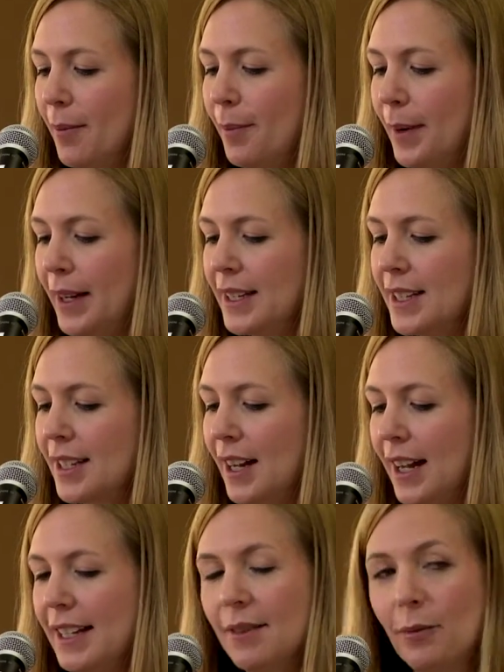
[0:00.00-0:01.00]
But
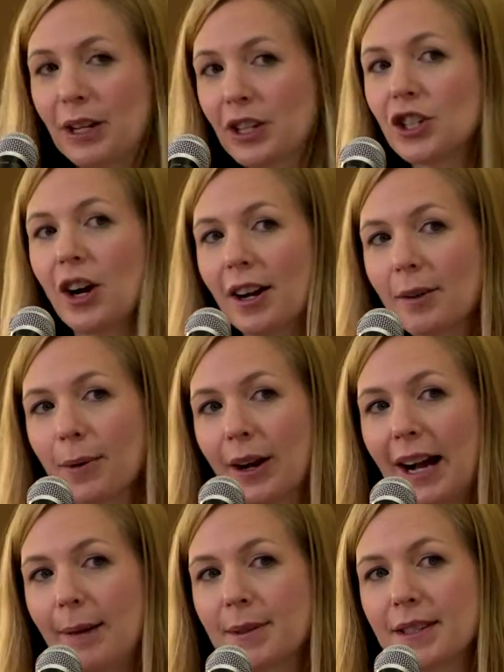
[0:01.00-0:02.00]
we could talk
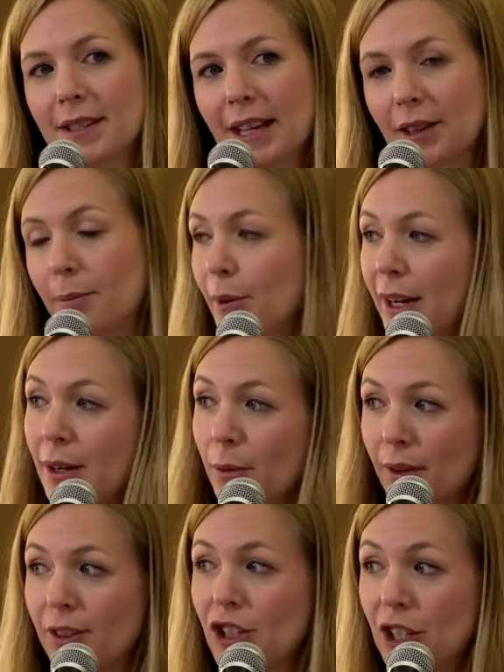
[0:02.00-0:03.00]
perhaps at the break
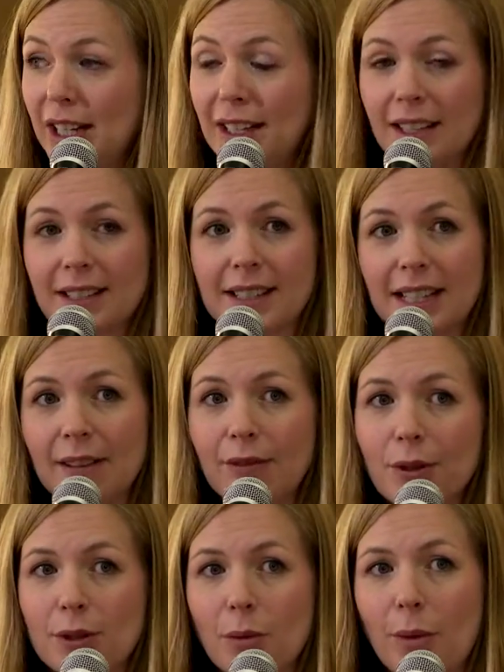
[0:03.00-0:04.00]
with Jean and see if
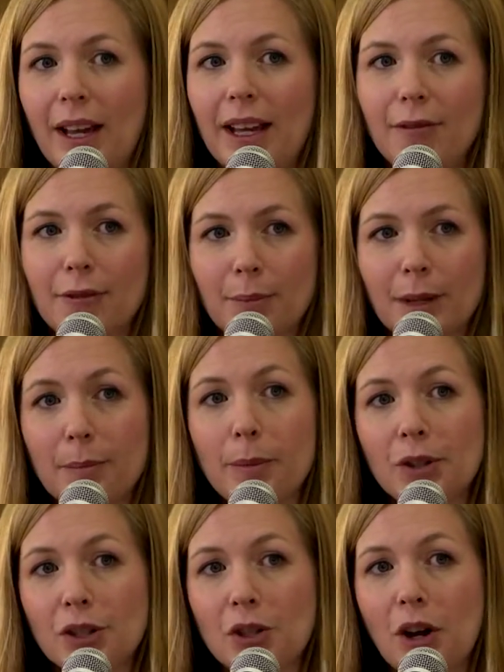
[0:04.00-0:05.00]
there's a way for people
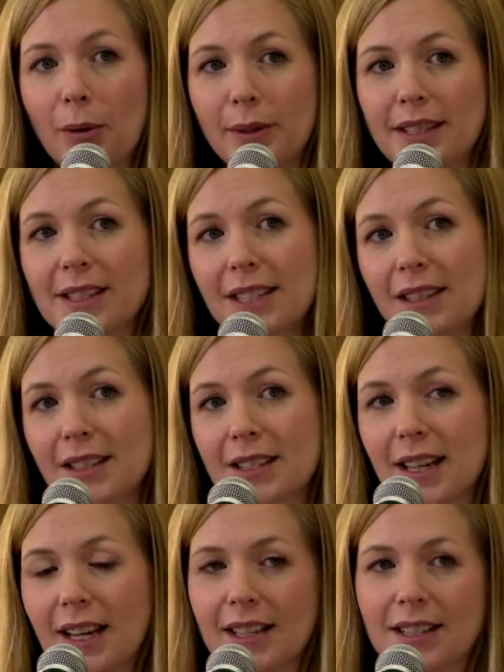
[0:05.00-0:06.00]
to go and see the
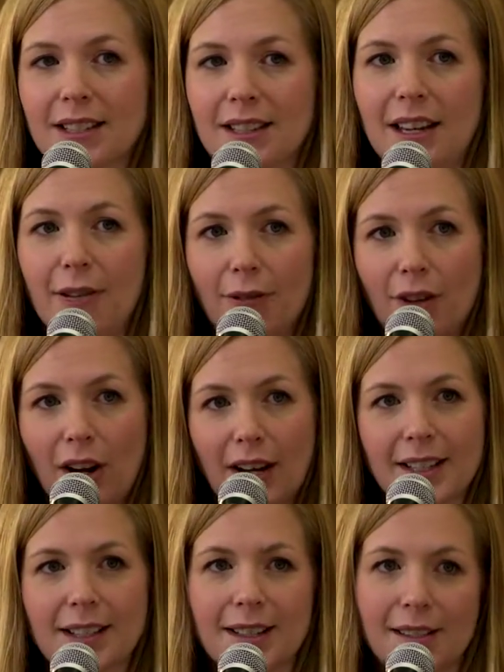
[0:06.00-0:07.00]
site. If
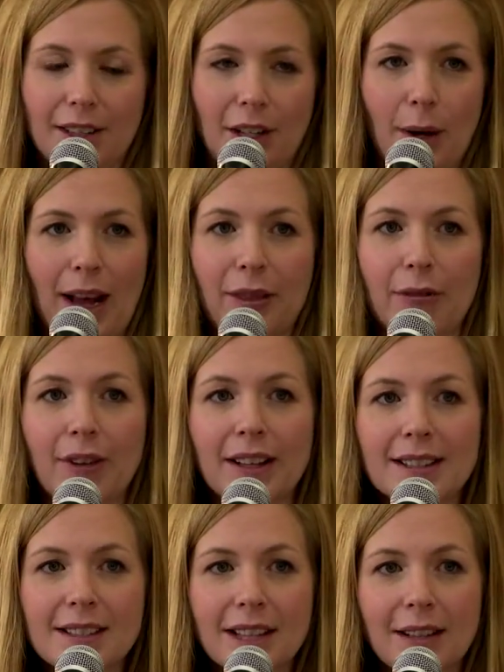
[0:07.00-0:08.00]
not, you know, at the
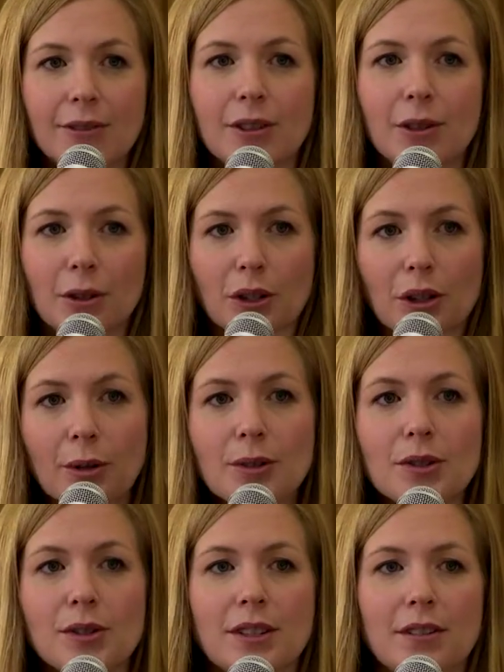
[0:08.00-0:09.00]
fence level or
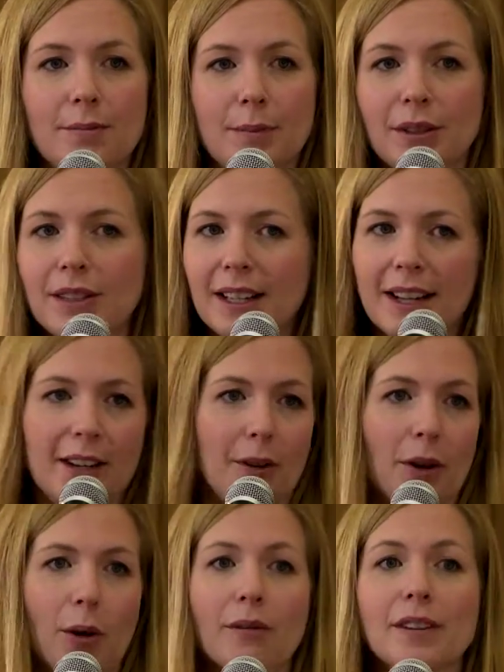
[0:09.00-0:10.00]
closer to the building, I
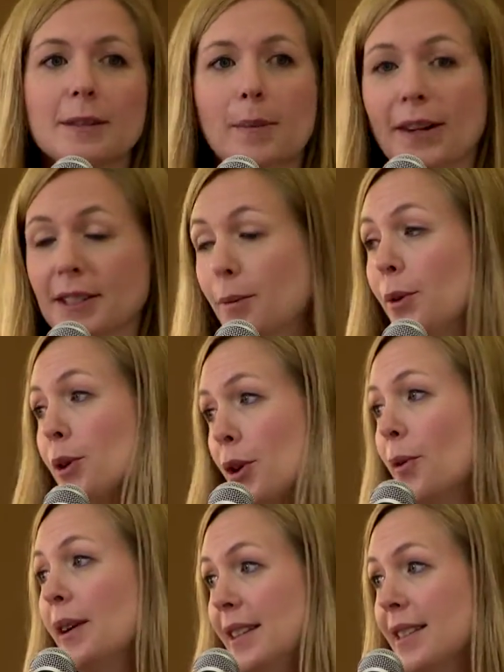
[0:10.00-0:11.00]
don't know if it's possible to
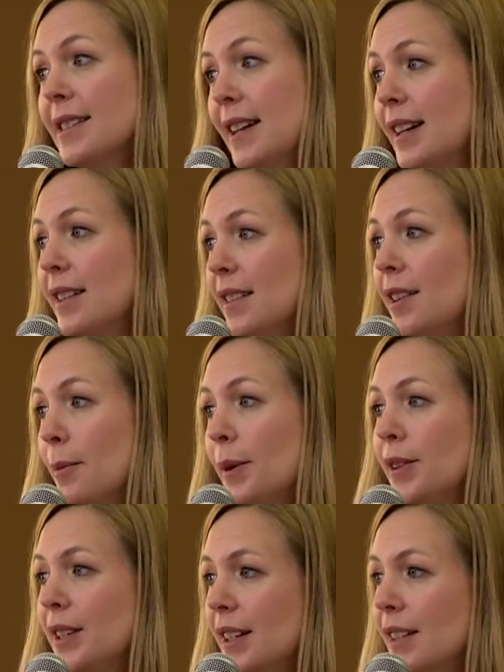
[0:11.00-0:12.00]
go inside the
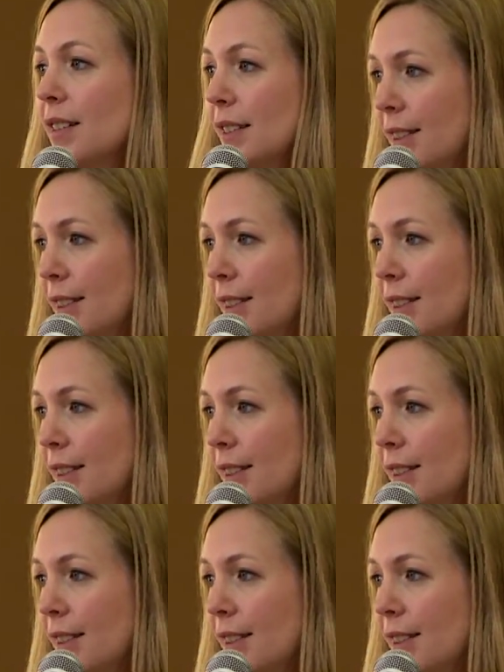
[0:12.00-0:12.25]
building.